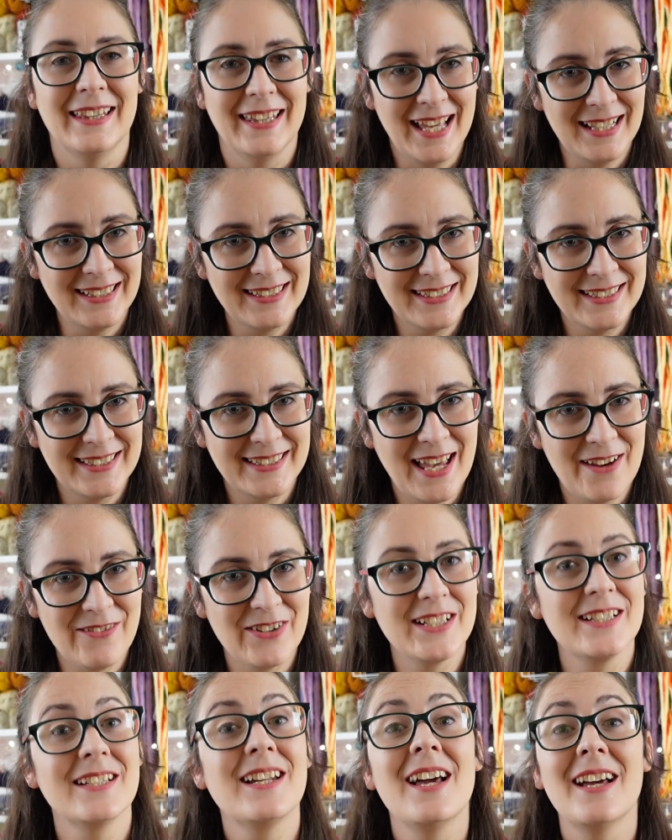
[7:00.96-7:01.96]
Lesson
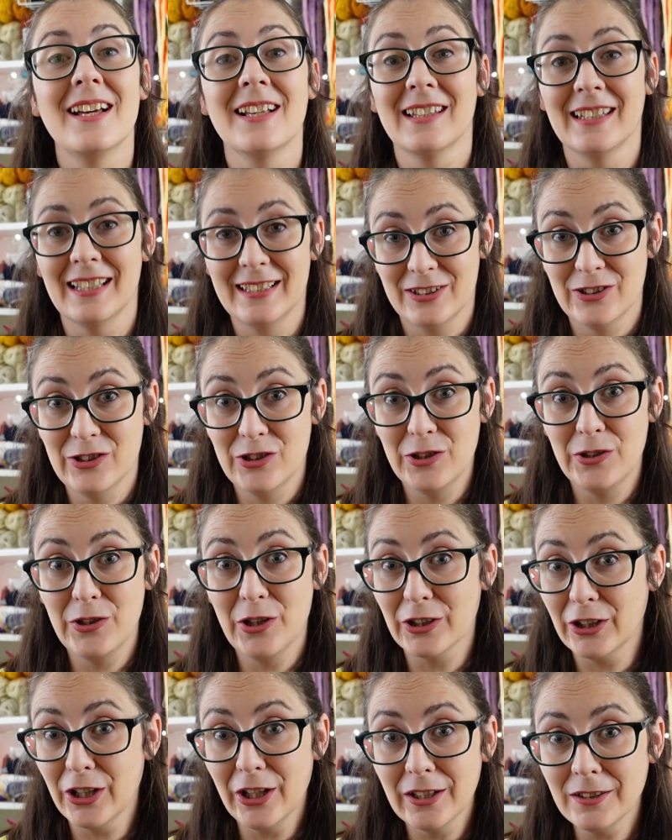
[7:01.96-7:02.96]
7, listen to your
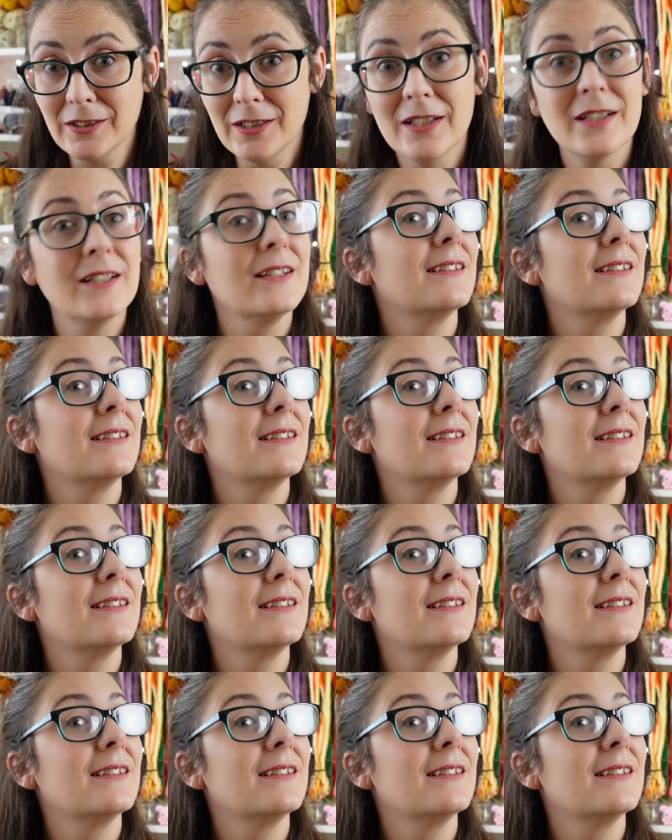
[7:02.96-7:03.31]
gut.